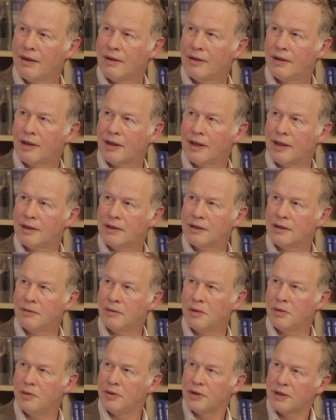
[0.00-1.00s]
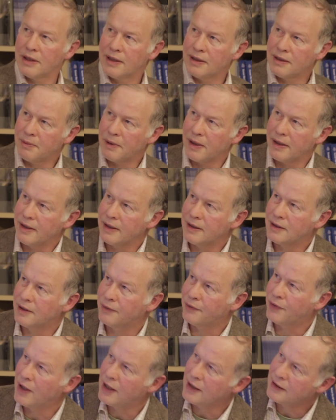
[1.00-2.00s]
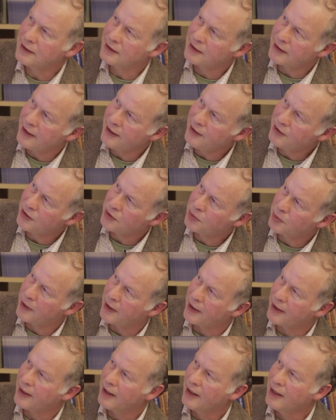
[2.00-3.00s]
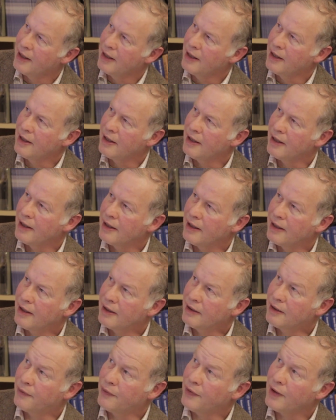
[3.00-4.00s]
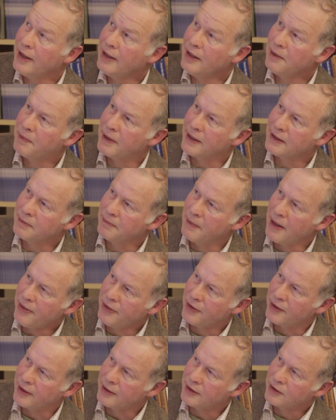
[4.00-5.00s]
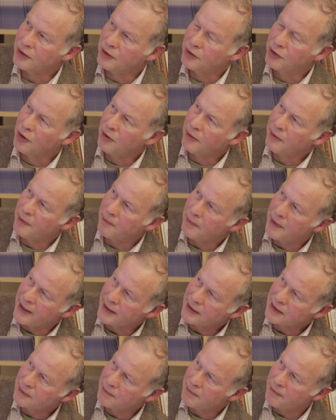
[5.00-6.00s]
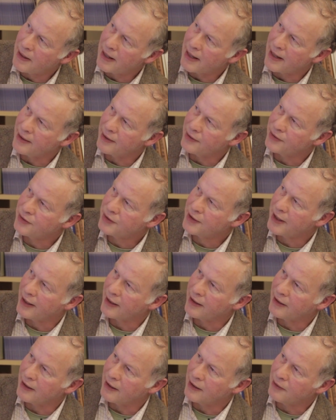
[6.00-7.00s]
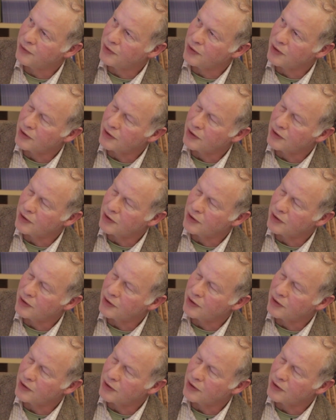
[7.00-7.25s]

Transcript: So again, something even says about this, the fastest, easiest way to find the best method is to adopt the best man's technique for